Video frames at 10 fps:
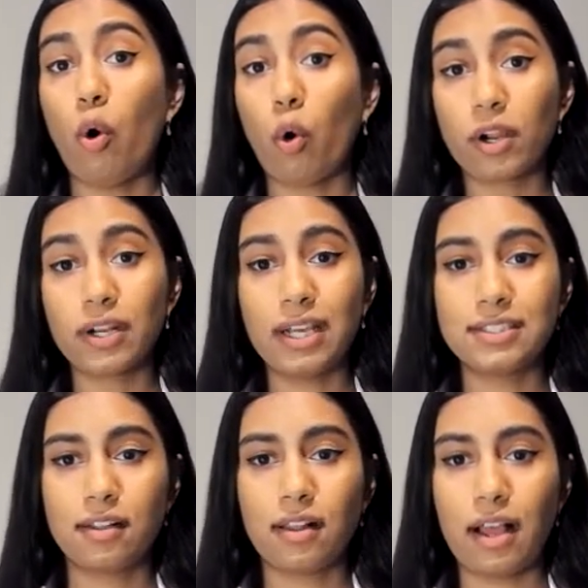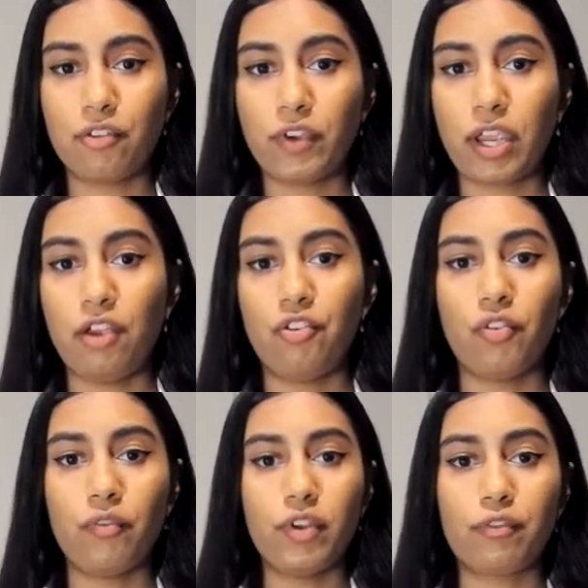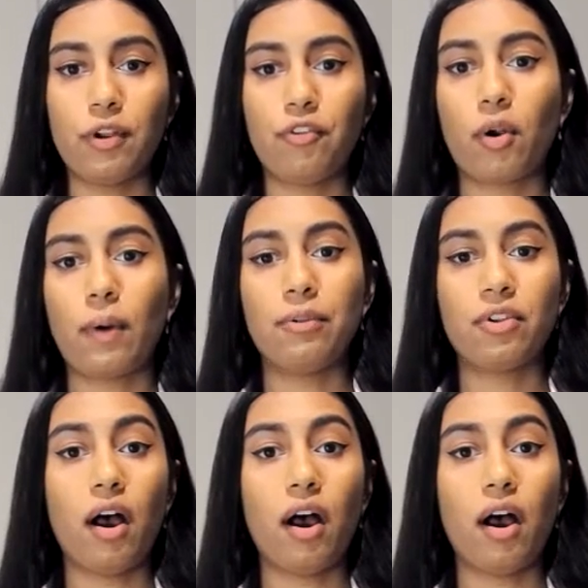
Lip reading: organizing classifications of difference around an